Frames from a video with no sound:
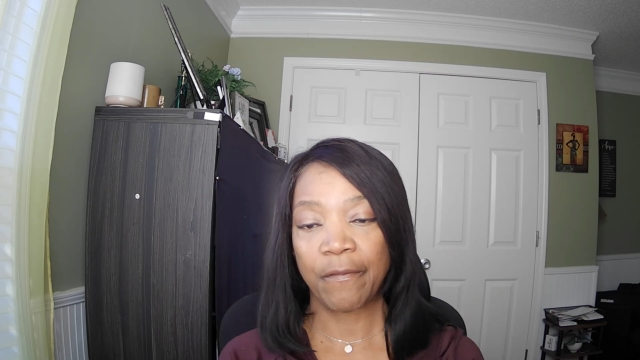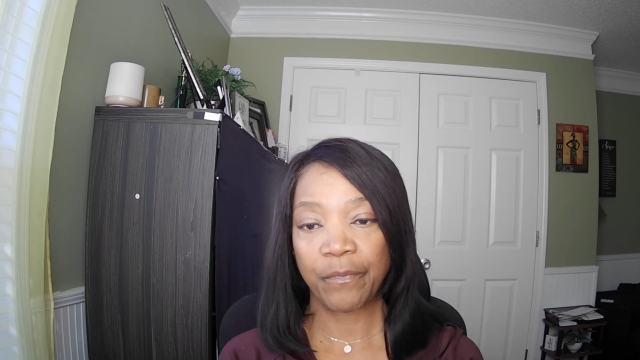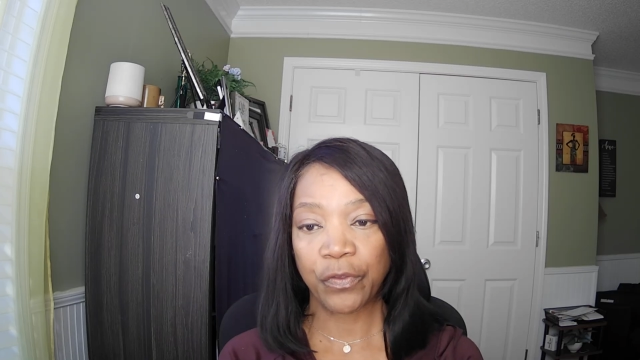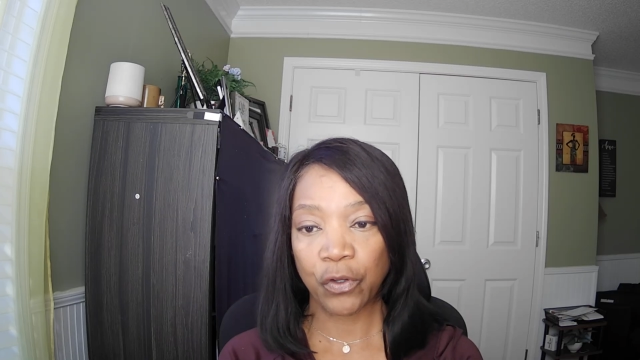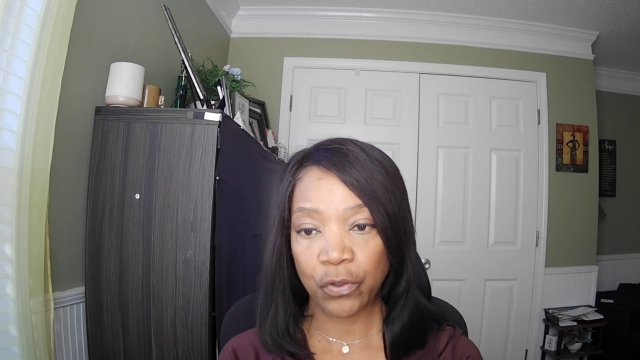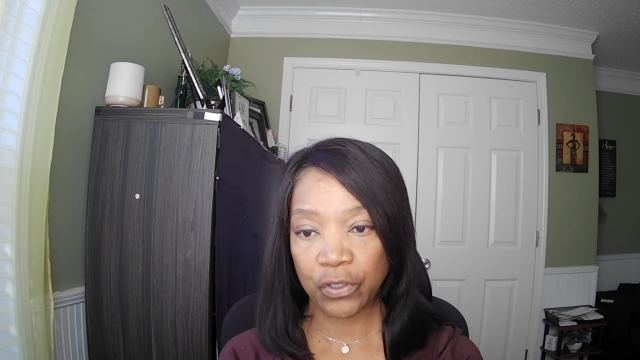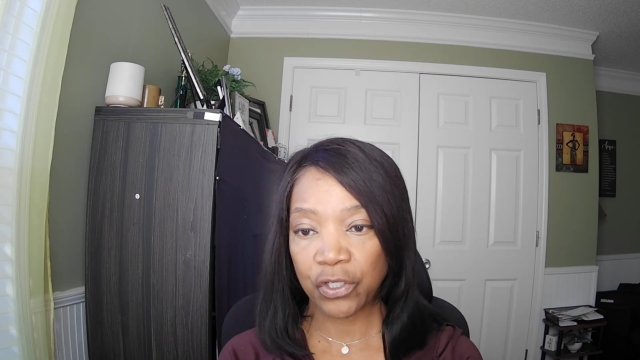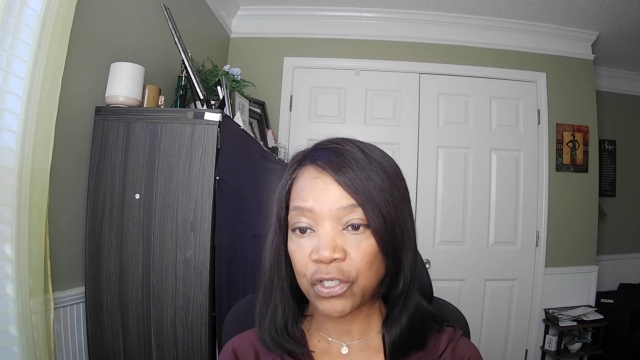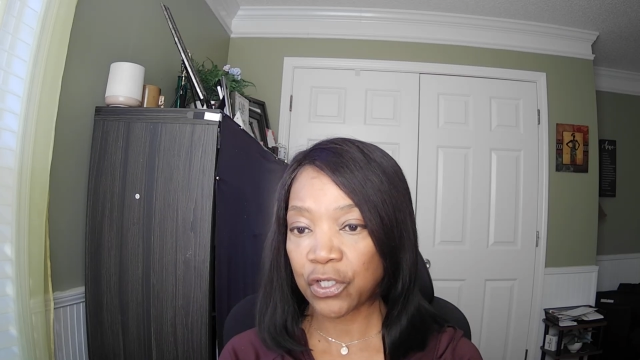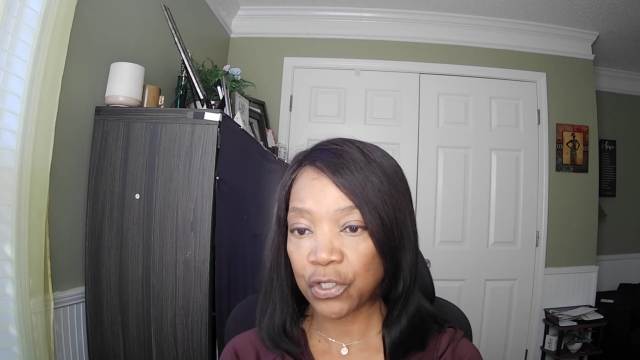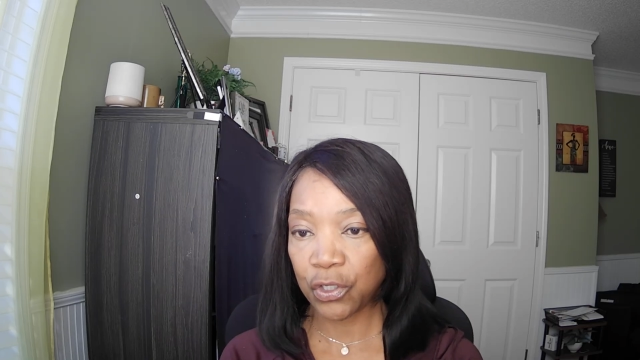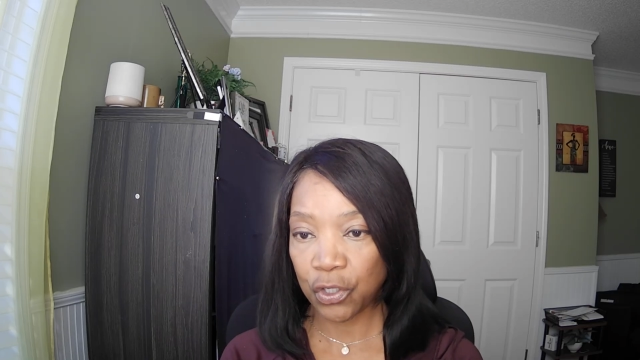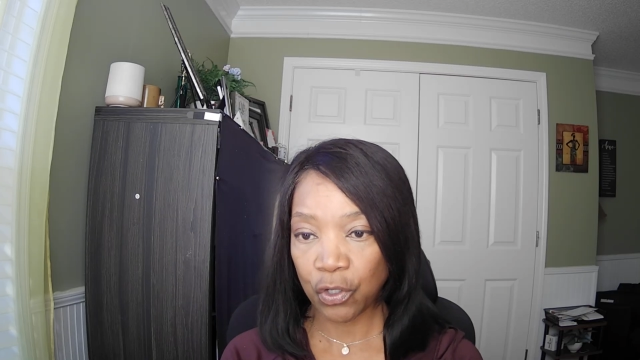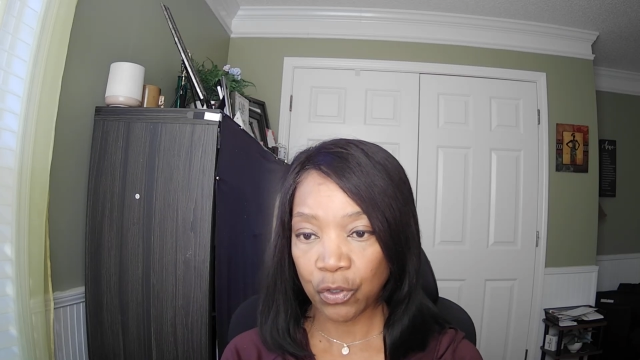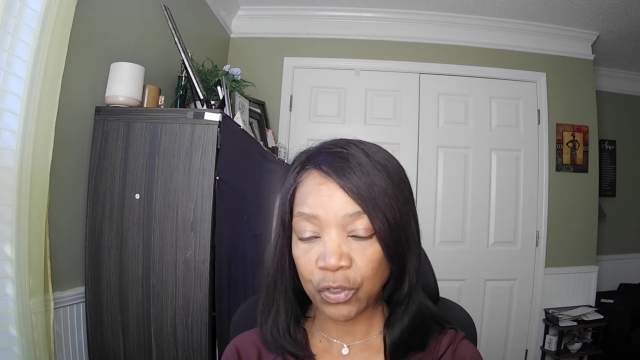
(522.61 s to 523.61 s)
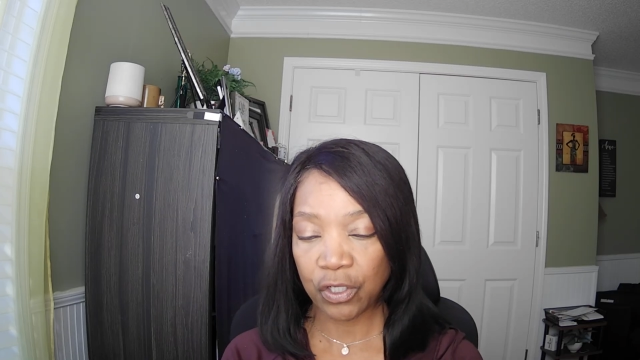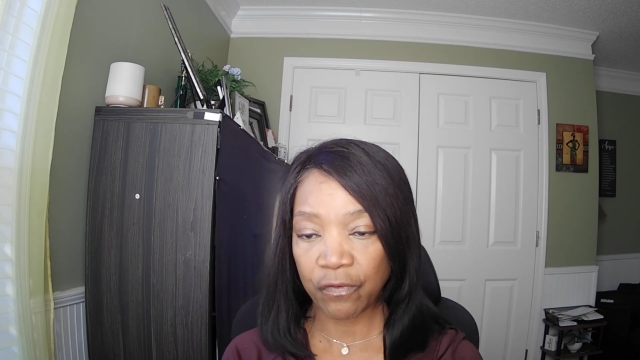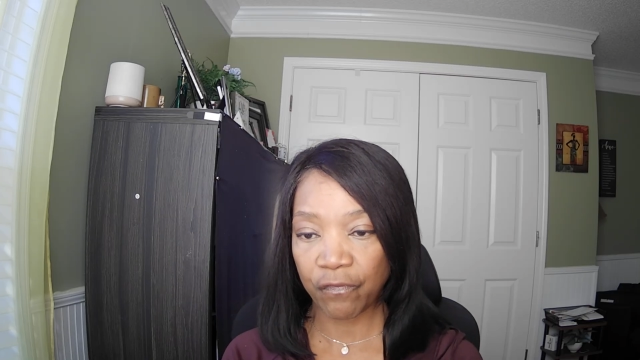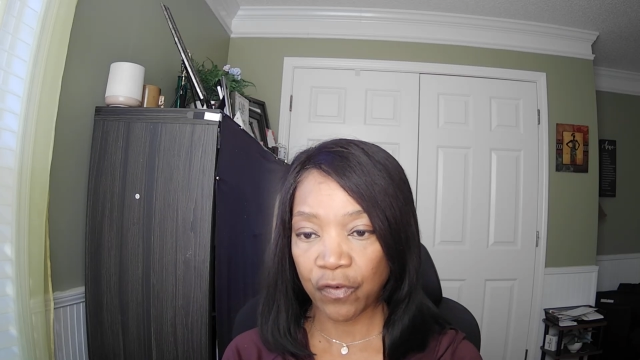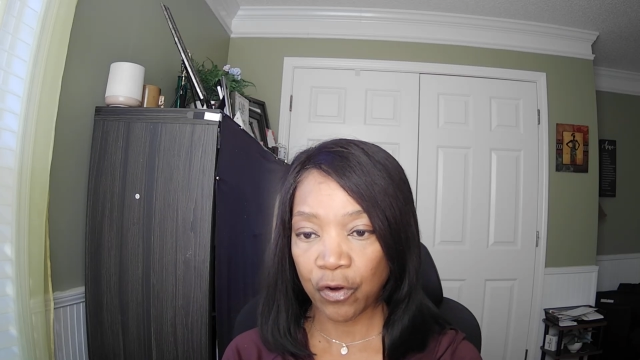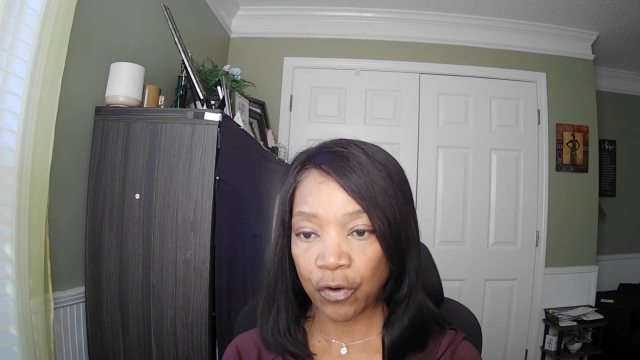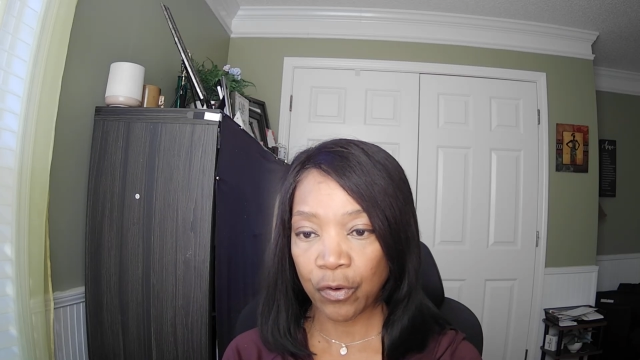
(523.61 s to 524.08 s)
Thornton's Consulting
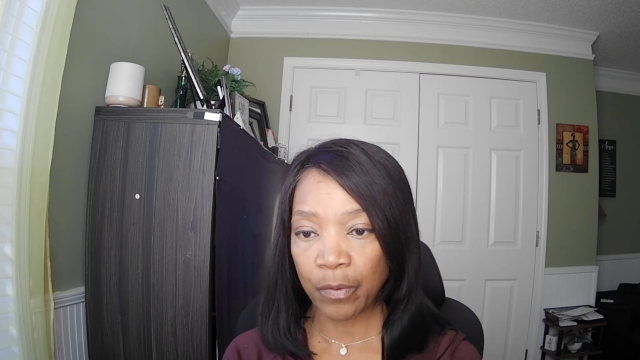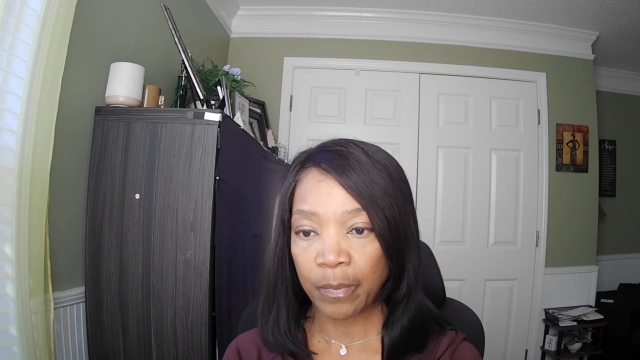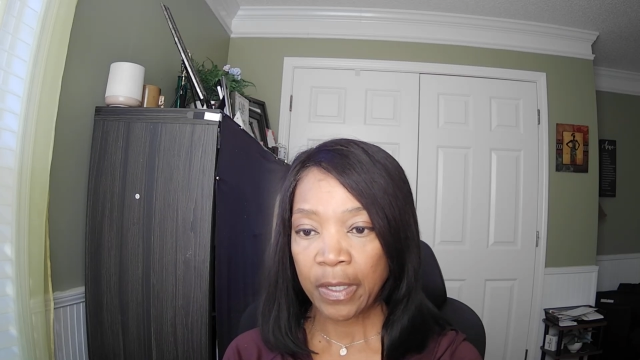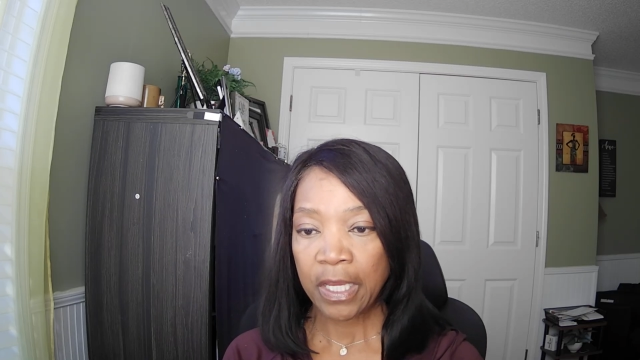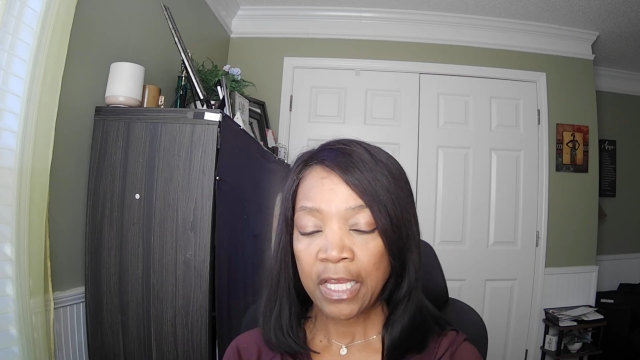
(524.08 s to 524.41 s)
Firm.